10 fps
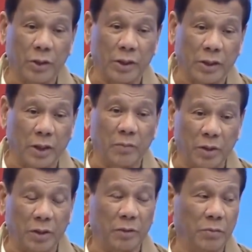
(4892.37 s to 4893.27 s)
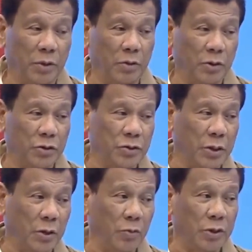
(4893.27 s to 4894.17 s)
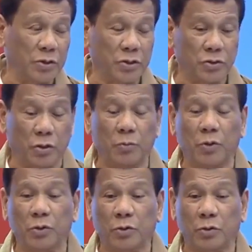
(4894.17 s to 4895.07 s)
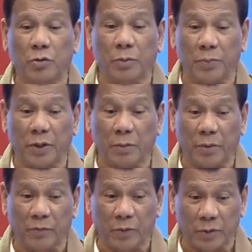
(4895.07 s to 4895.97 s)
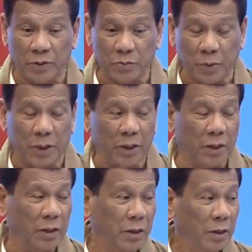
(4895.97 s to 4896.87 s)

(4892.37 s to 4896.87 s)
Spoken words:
I came here because I was summoned to appear before this body